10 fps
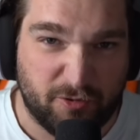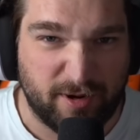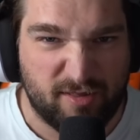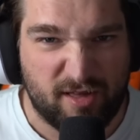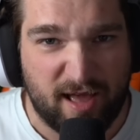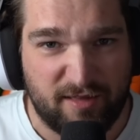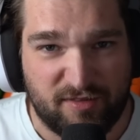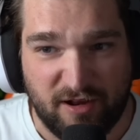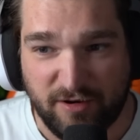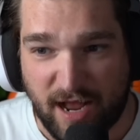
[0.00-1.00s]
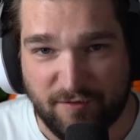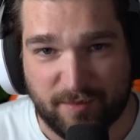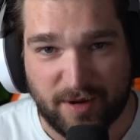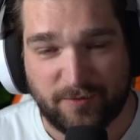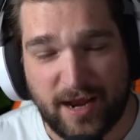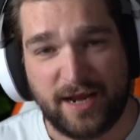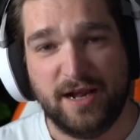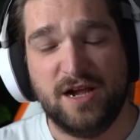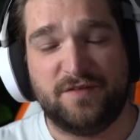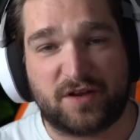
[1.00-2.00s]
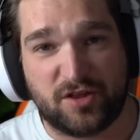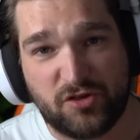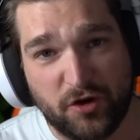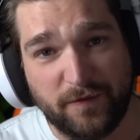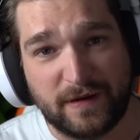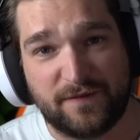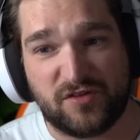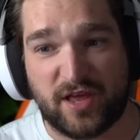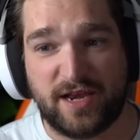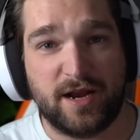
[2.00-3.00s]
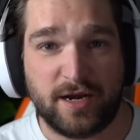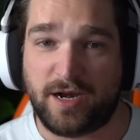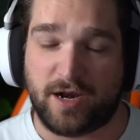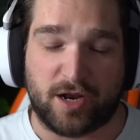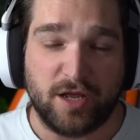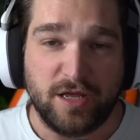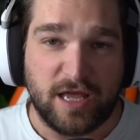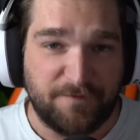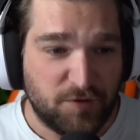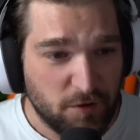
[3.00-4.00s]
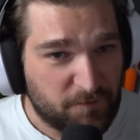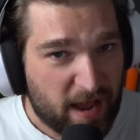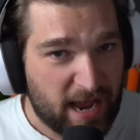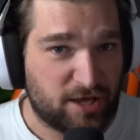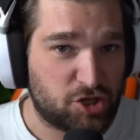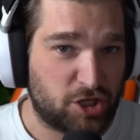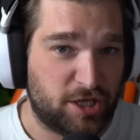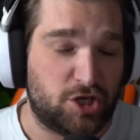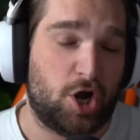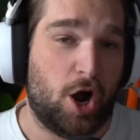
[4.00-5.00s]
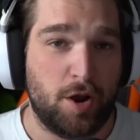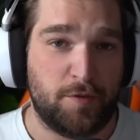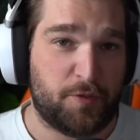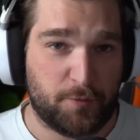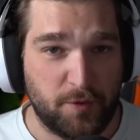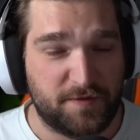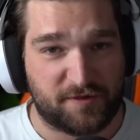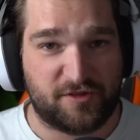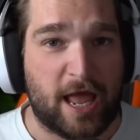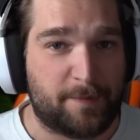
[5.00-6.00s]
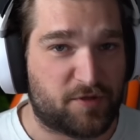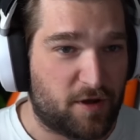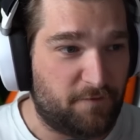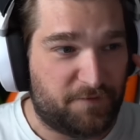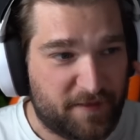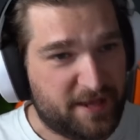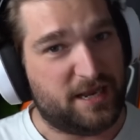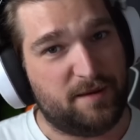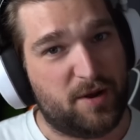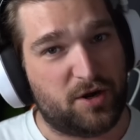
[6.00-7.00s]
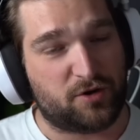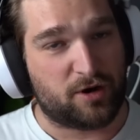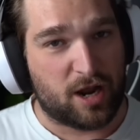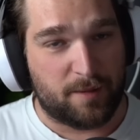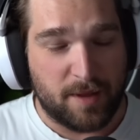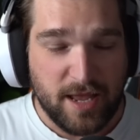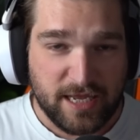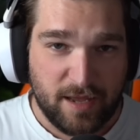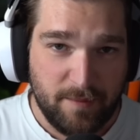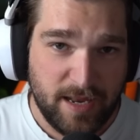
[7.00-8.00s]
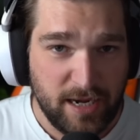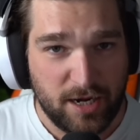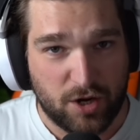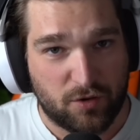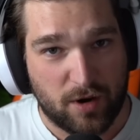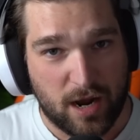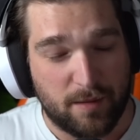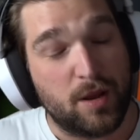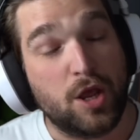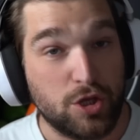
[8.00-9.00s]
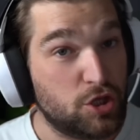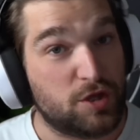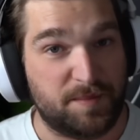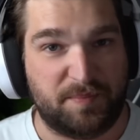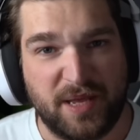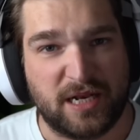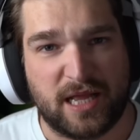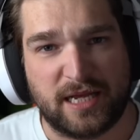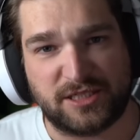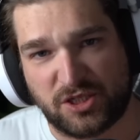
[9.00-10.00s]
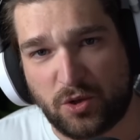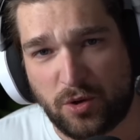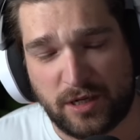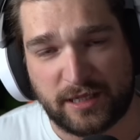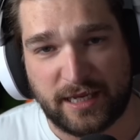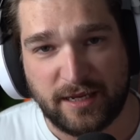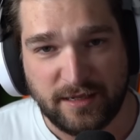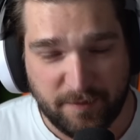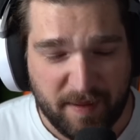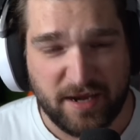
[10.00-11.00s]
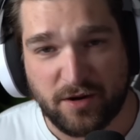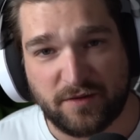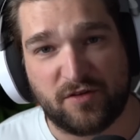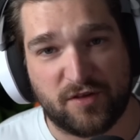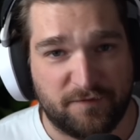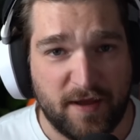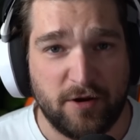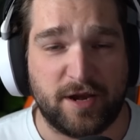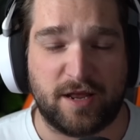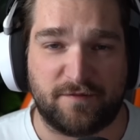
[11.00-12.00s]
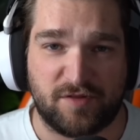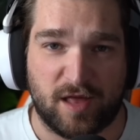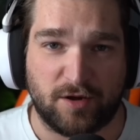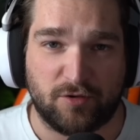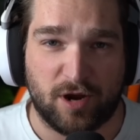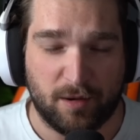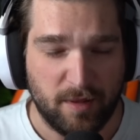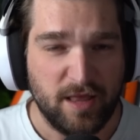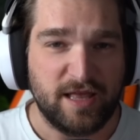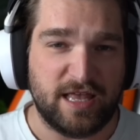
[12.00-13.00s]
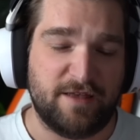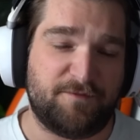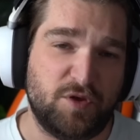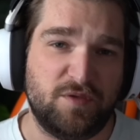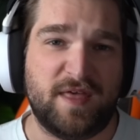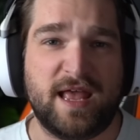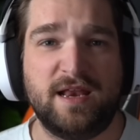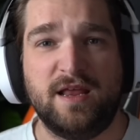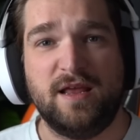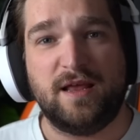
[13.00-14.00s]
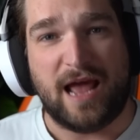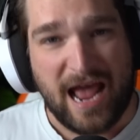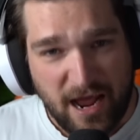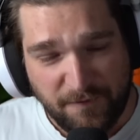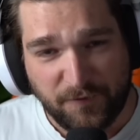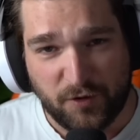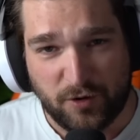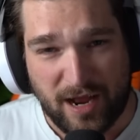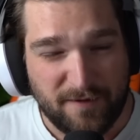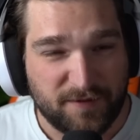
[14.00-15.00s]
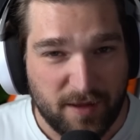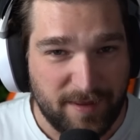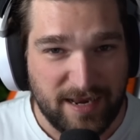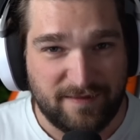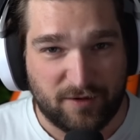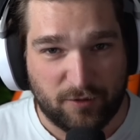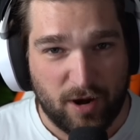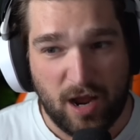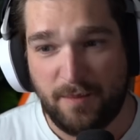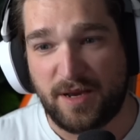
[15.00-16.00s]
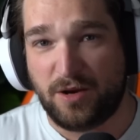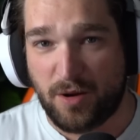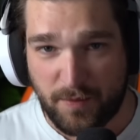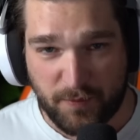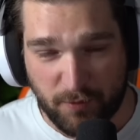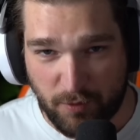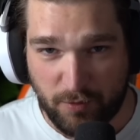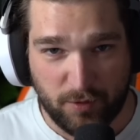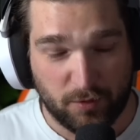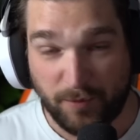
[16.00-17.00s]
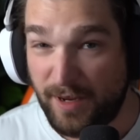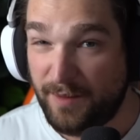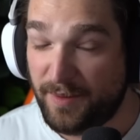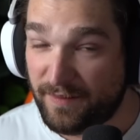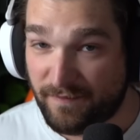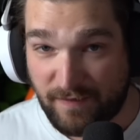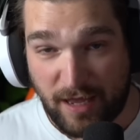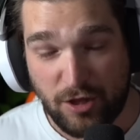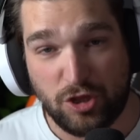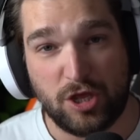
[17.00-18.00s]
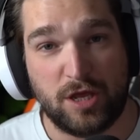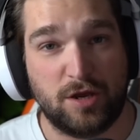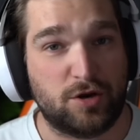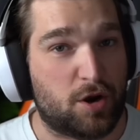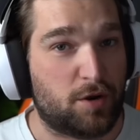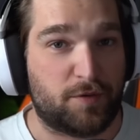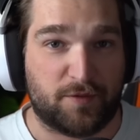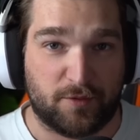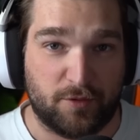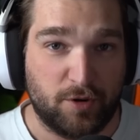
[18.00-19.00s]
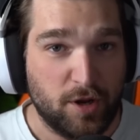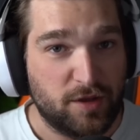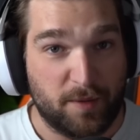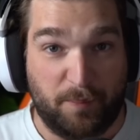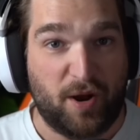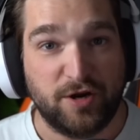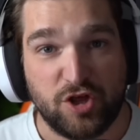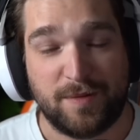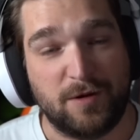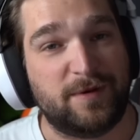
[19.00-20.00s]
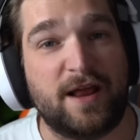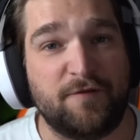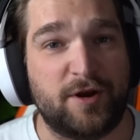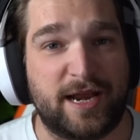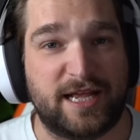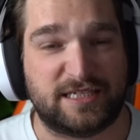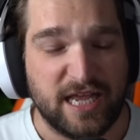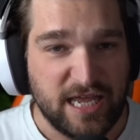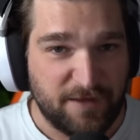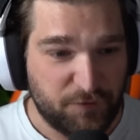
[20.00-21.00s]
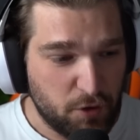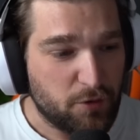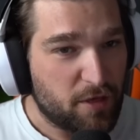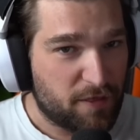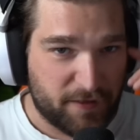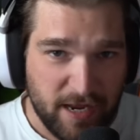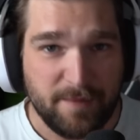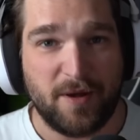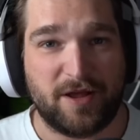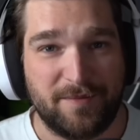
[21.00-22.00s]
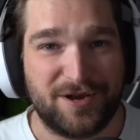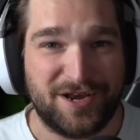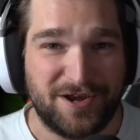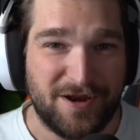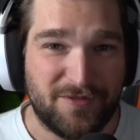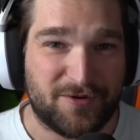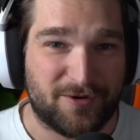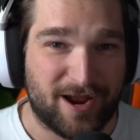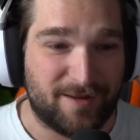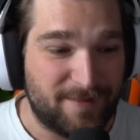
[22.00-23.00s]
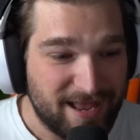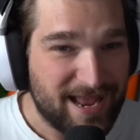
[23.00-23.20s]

you criticize their government, right? The conservatives say, no, no, no. If you've actually gone through the steps of thinking about a crime, committing a crime, you should be penalized accordingly, depending on the severity of said crime. If you then after have committed the crime and gone through, you know, rehabilitation, gone through the punishment, whatever it is, if you think about committing another crime